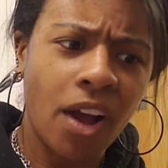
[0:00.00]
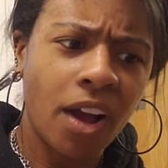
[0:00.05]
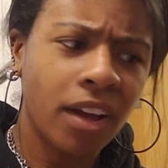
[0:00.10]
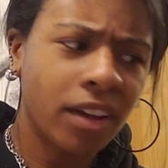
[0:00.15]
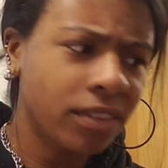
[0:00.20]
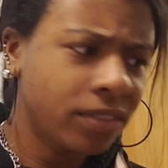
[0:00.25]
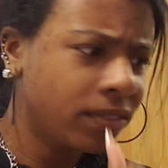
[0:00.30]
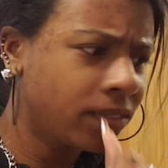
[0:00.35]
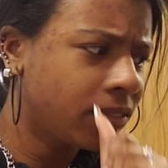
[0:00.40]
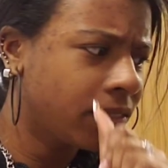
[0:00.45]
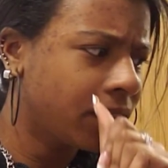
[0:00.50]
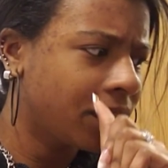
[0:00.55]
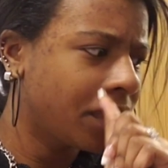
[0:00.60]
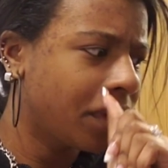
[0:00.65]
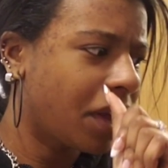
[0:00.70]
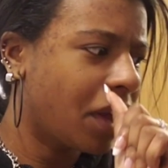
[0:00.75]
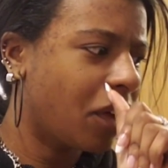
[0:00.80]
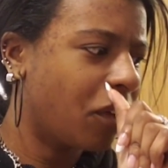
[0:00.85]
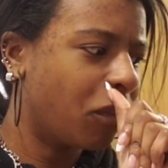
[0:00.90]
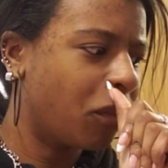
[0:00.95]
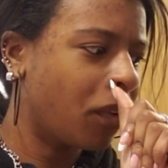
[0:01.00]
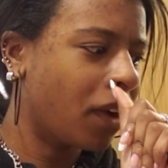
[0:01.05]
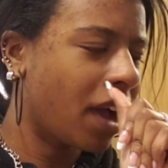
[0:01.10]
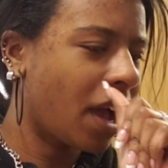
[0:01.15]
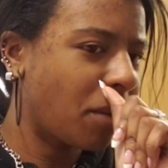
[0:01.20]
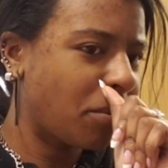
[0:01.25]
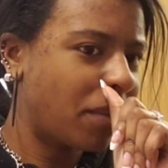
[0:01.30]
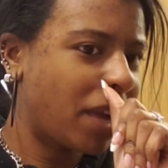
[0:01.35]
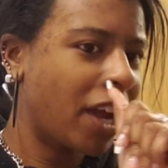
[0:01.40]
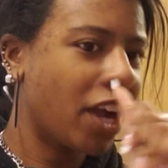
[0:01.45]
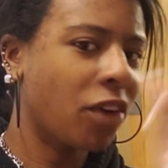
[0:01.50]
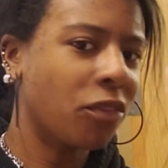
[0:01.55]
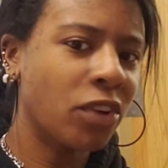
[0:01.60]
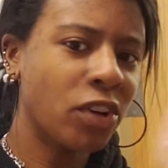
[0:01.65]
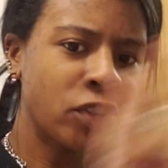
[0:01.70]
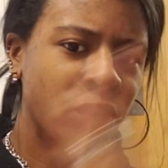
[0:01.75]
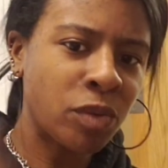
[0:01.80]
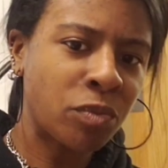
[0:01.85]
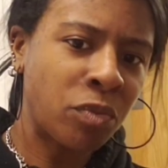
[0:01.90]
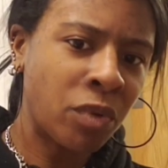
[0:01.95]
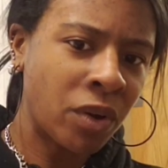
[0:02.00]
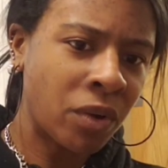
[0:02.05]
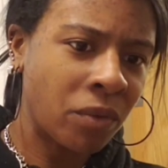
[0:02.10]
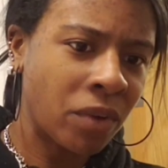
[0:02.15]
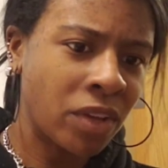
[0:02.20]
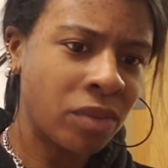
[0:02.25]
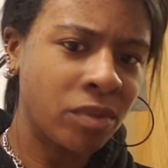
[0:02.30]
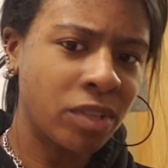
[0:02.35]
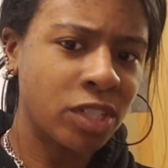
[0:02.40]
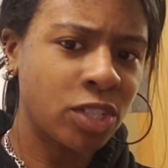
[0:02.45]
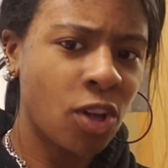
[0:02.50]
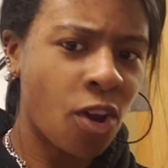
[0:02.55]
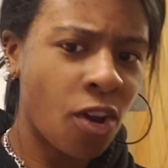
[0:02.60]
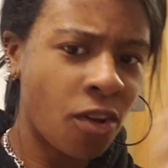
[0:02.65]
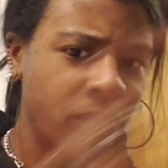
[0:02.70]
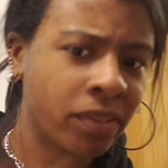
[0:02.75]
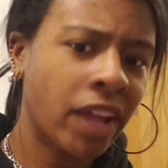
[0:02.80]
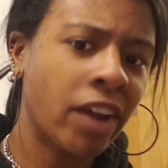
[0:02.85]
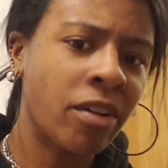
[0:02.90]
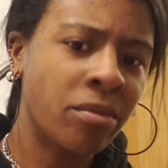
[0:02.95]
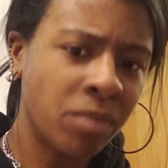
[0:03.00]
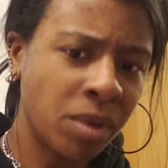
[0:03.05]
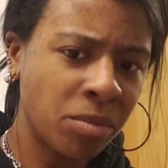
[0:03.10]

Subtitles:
of what my original point was, which hopefully I remember it.